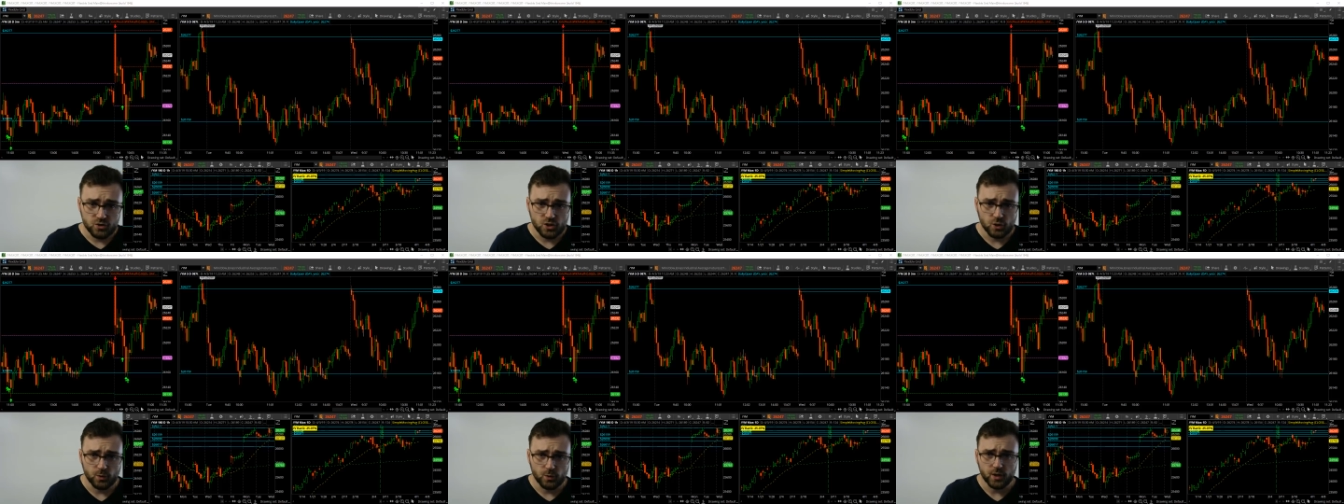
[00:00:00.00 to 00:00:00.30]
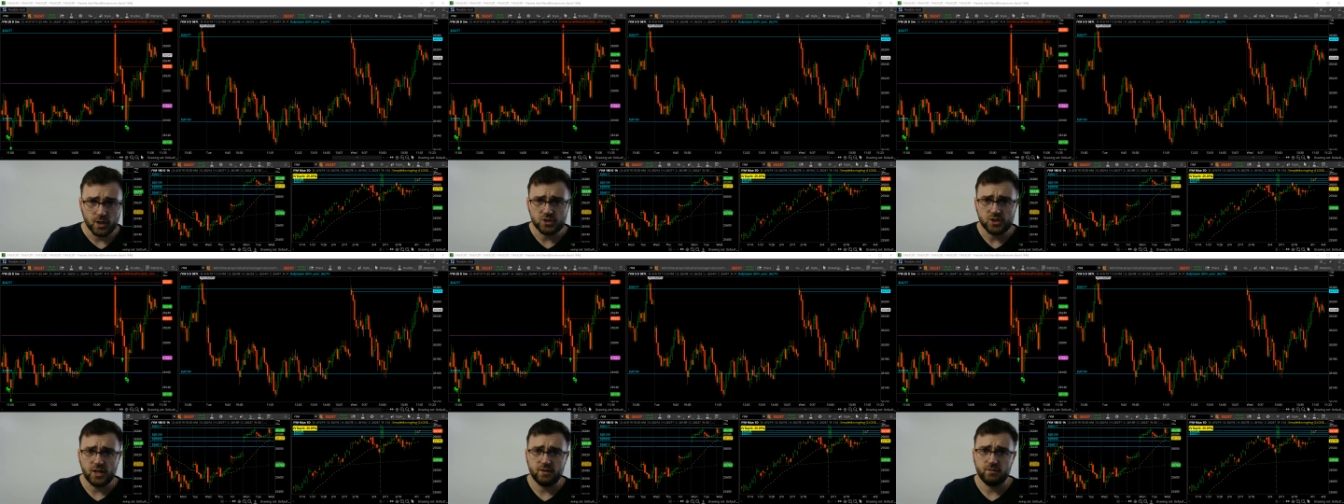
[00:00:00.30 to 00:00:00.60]
So
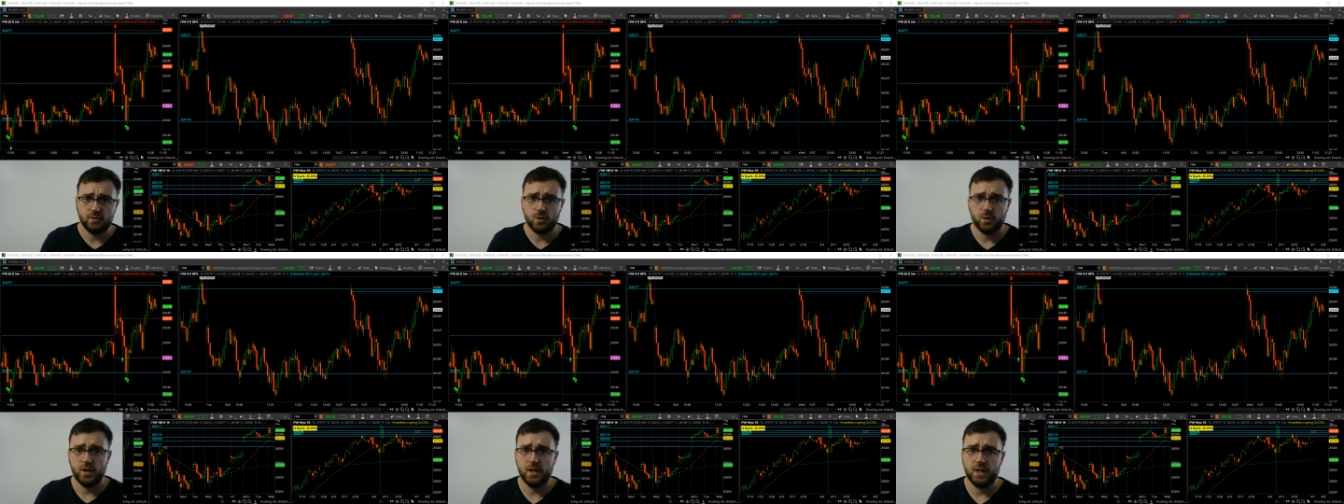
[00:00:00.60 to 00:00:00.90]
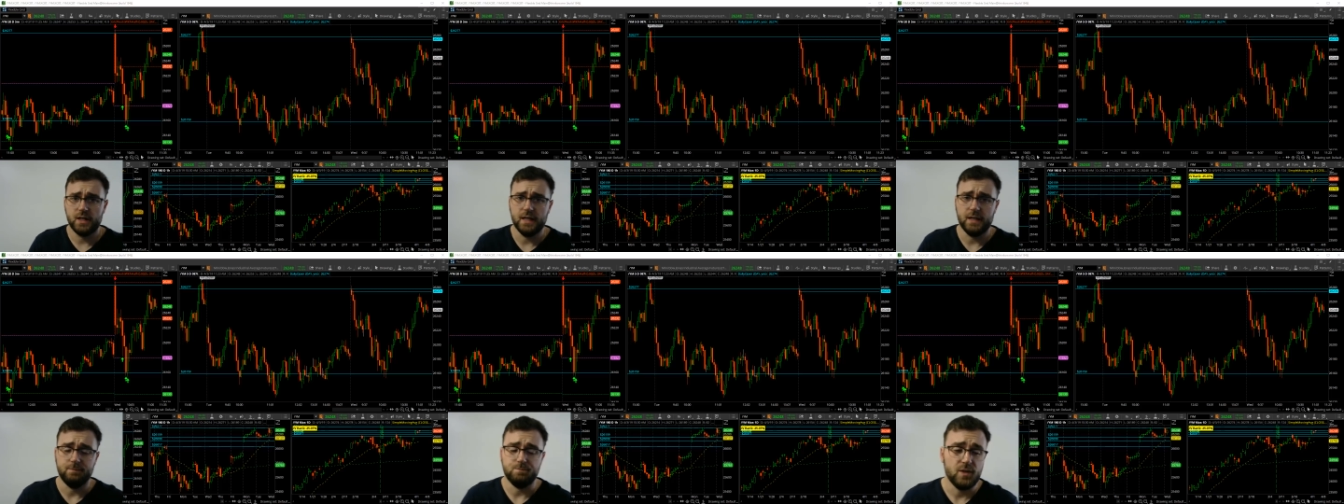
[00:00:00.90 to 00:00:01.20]
we're going to try and record
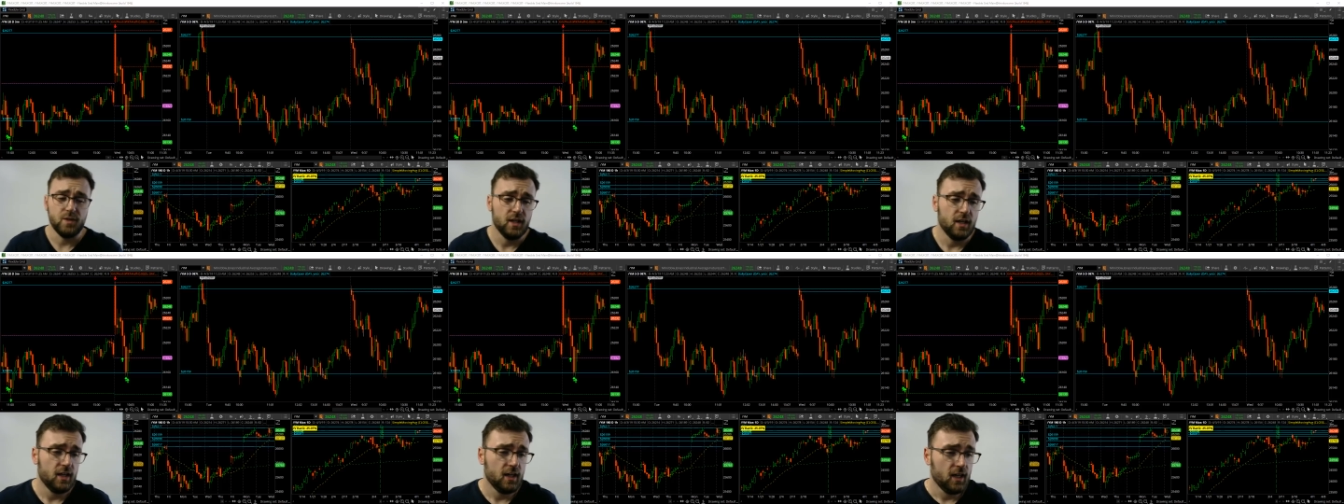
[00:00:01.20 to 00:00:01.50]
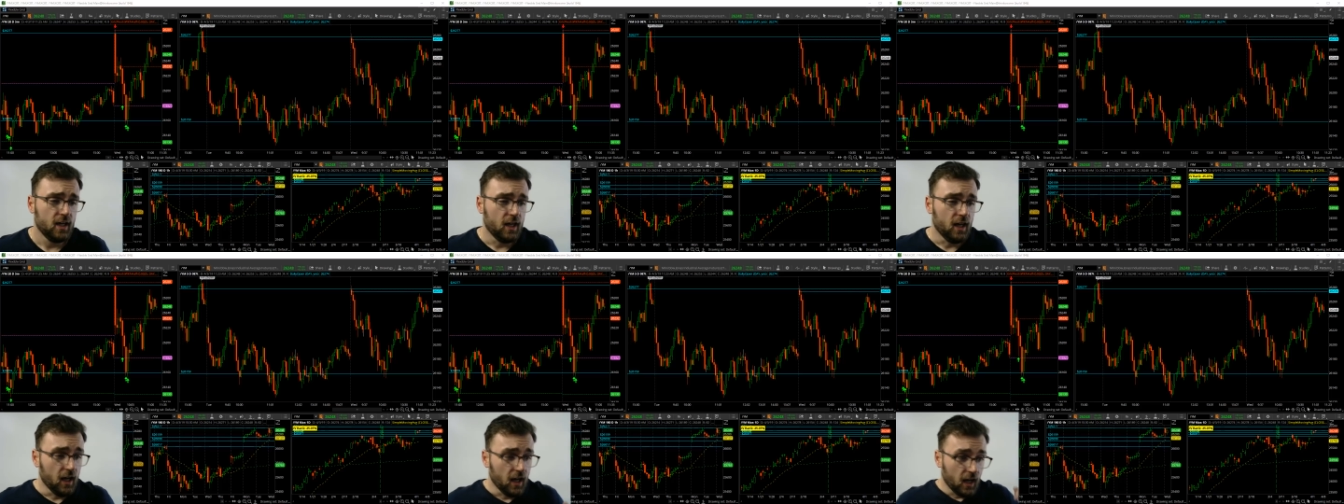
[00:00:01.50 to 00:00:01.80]
it again.
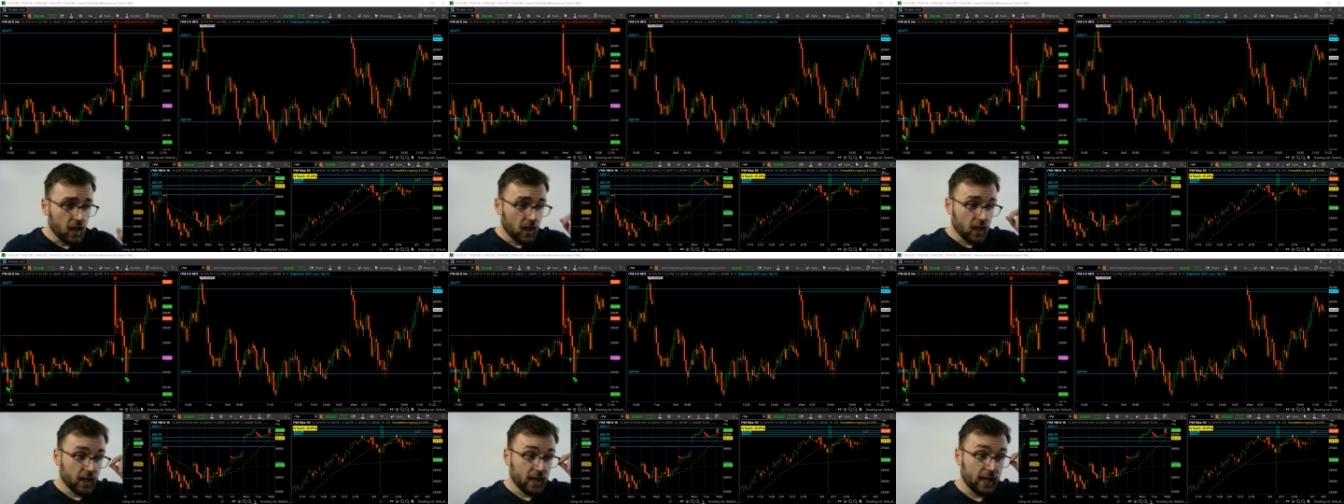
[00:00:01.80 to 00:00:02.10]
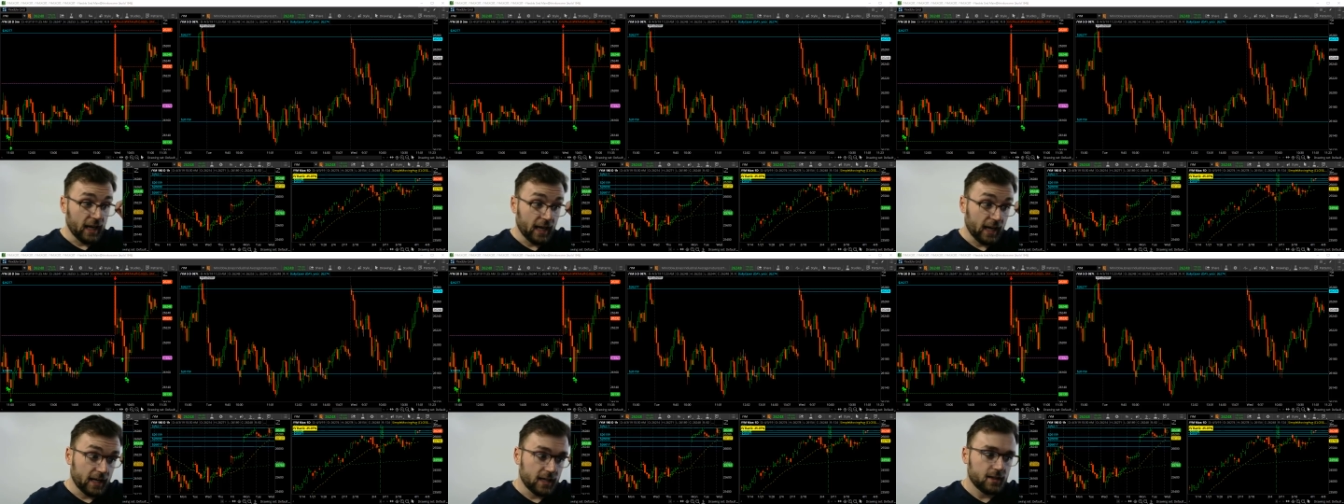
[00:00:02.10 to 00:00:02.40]

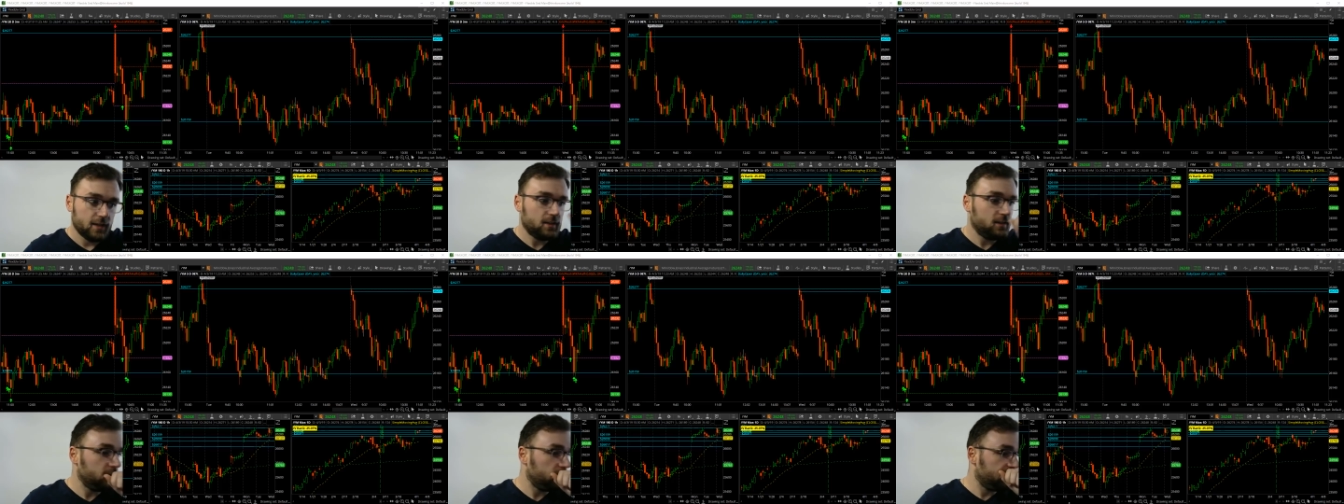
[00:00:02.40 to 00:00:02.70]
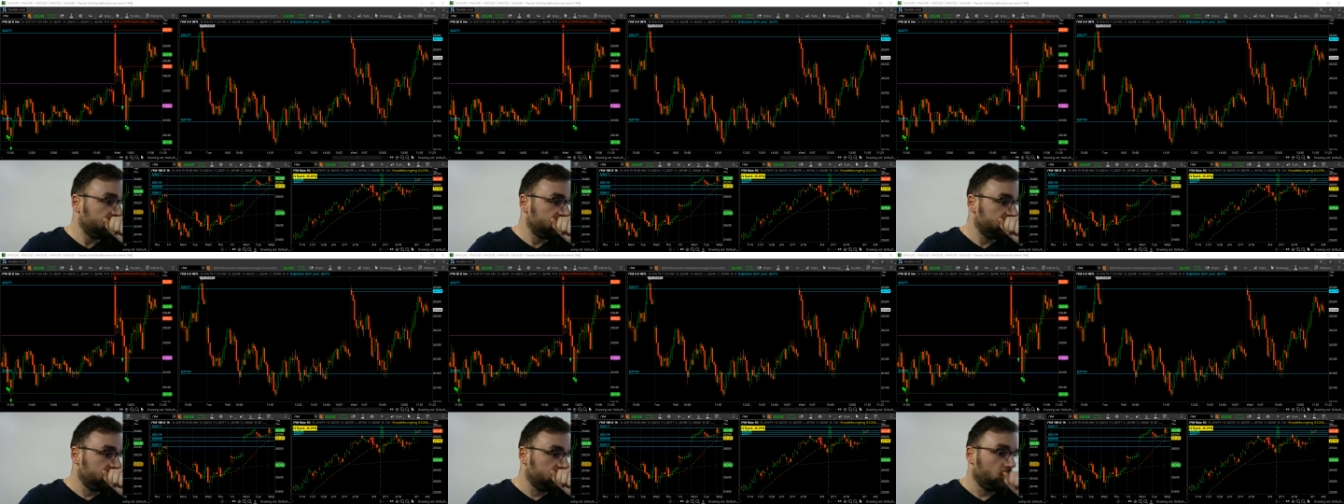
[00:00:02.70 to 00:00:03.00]
And
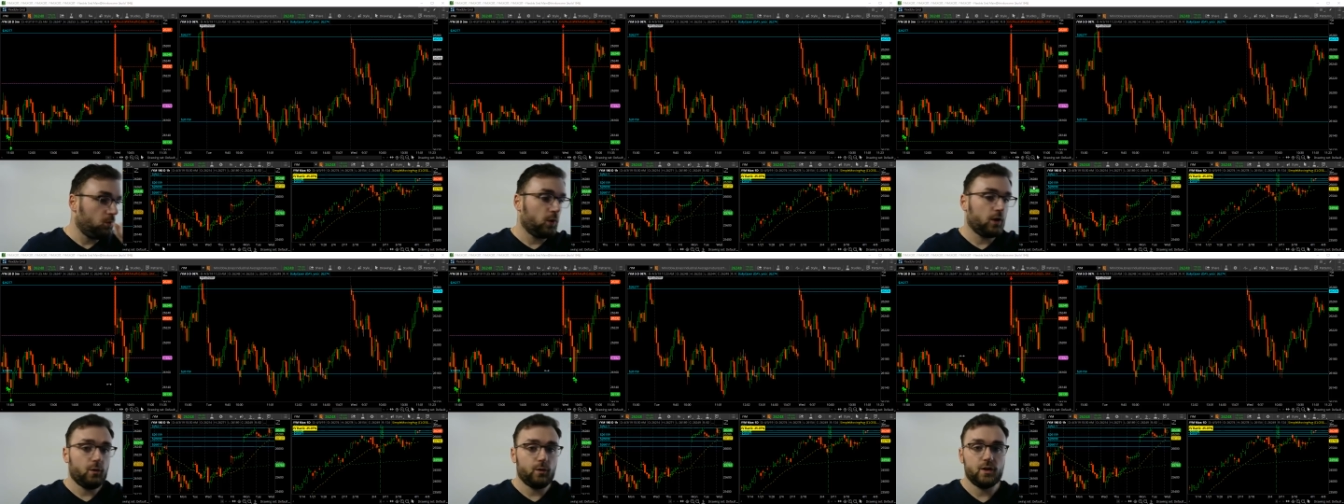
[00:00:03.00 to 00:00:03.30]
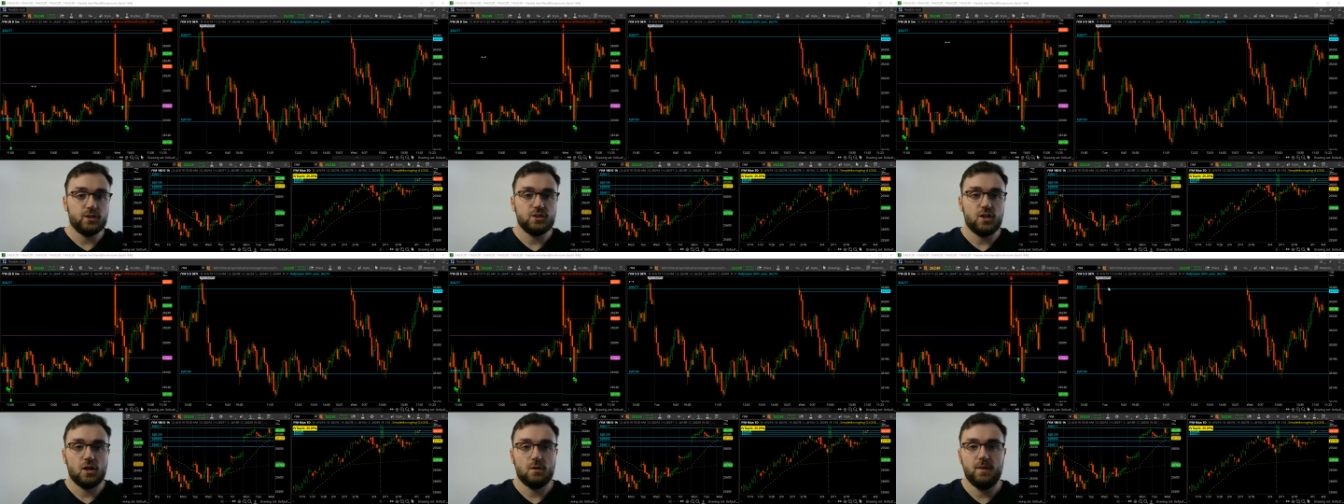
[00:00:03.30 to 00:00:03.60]
what I
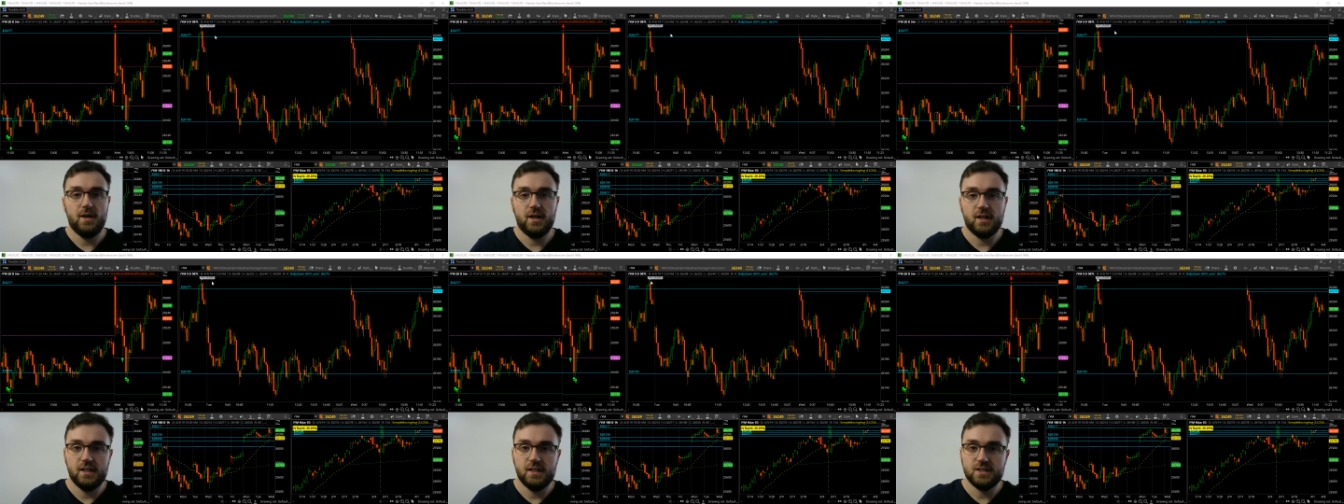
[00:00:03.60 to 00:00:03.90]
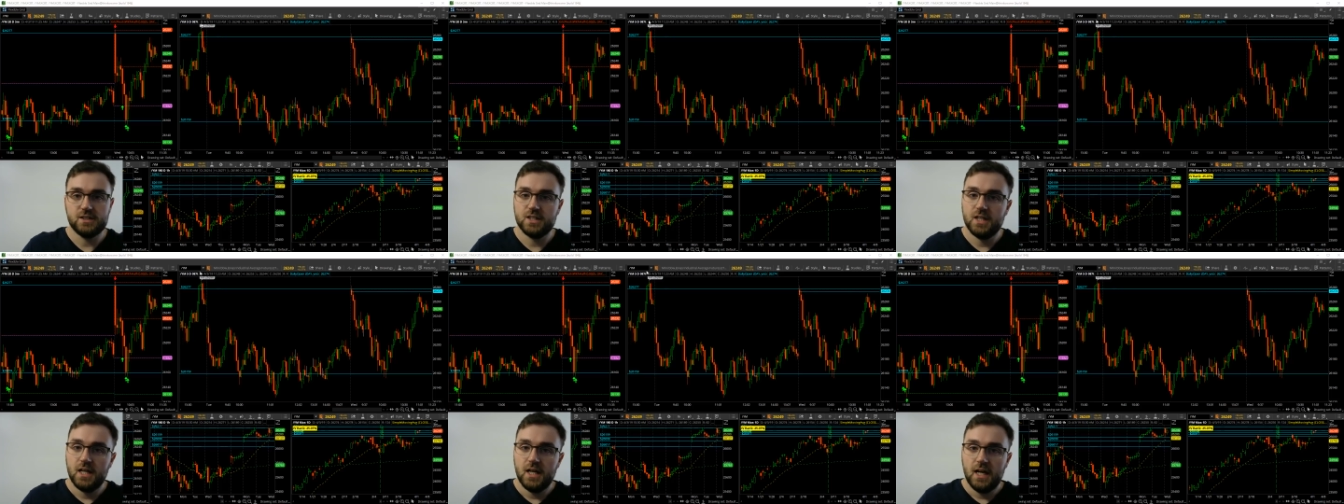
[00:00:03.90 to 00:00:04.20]
want to talk about
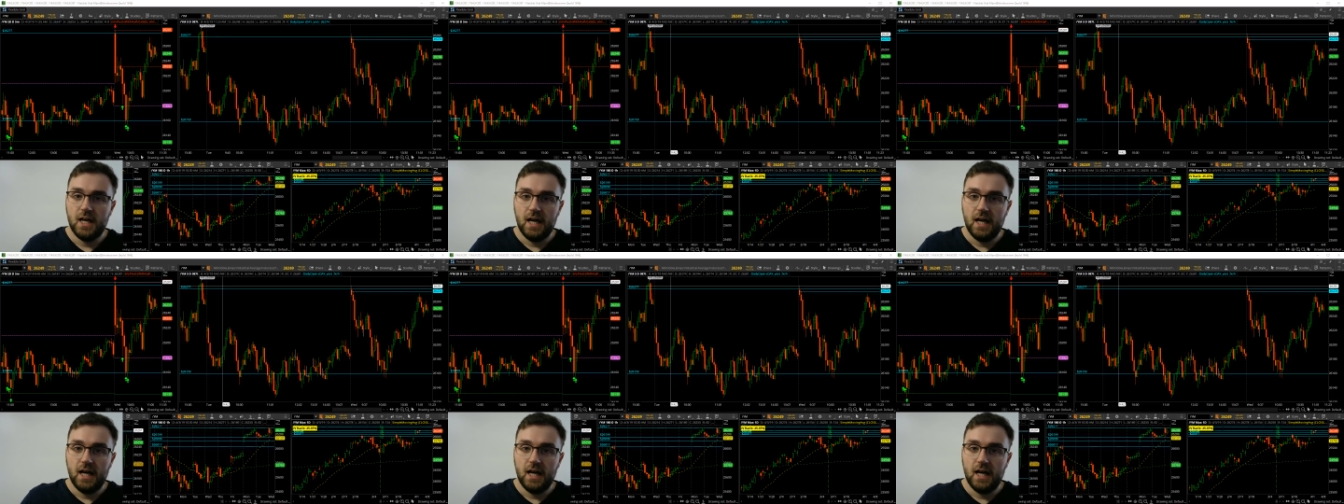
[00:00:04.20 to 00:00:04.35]
is